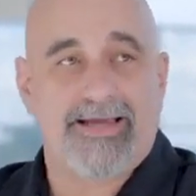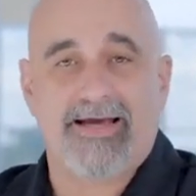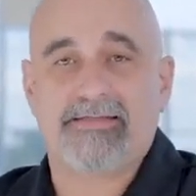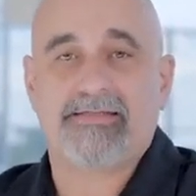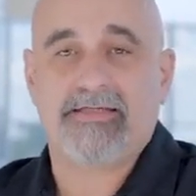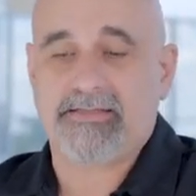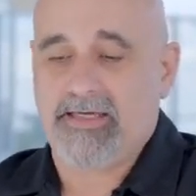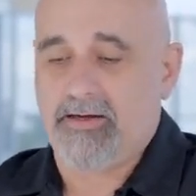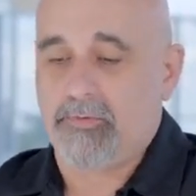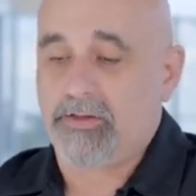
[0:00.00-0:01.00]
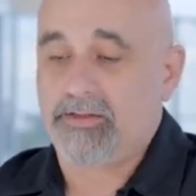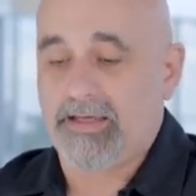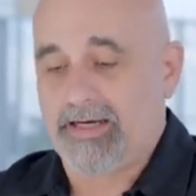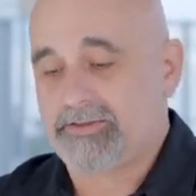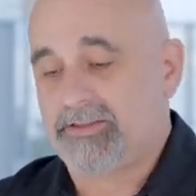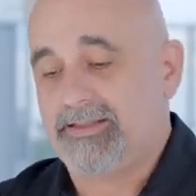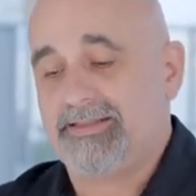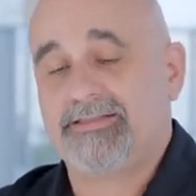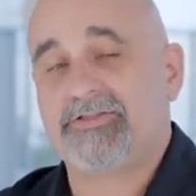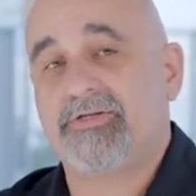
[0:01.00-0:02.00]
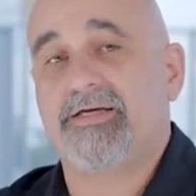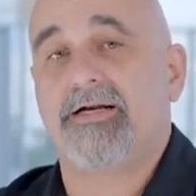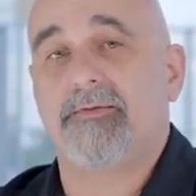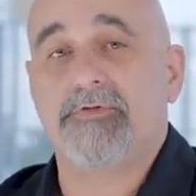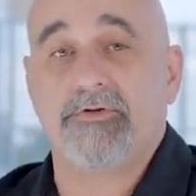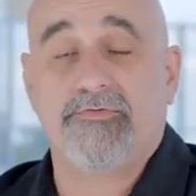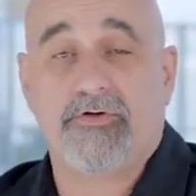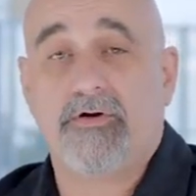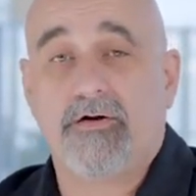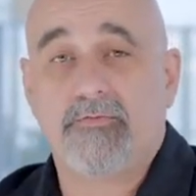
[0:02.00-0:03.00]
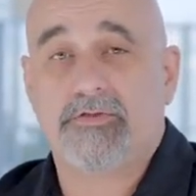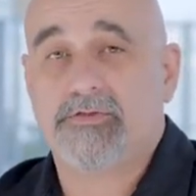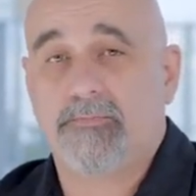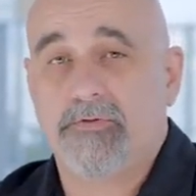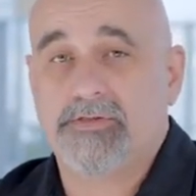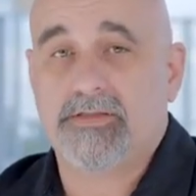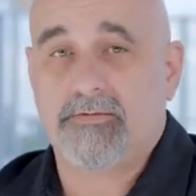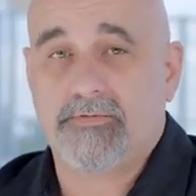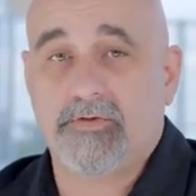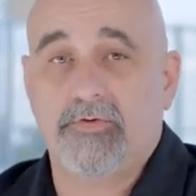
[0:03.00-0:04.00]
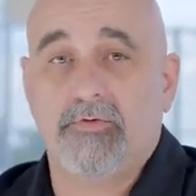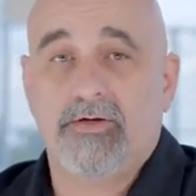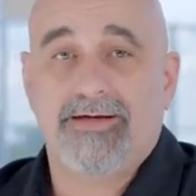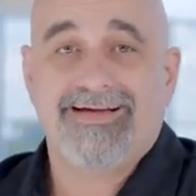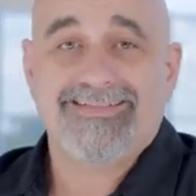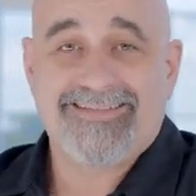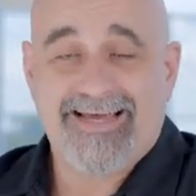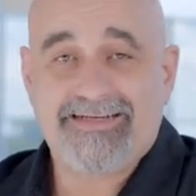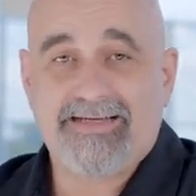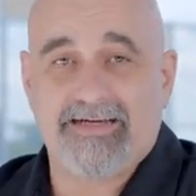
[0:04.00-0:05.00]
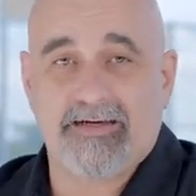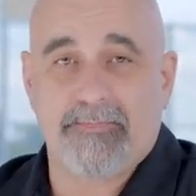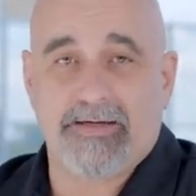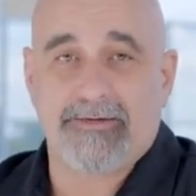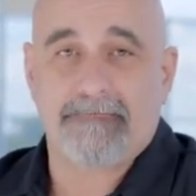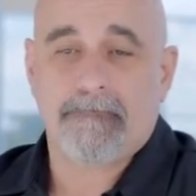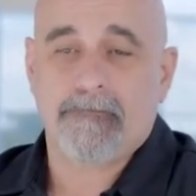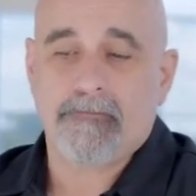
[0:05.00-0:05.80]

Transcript: Cat 6 cable actually lets you get up to, if your hardware supports it, up to 10 gigabit.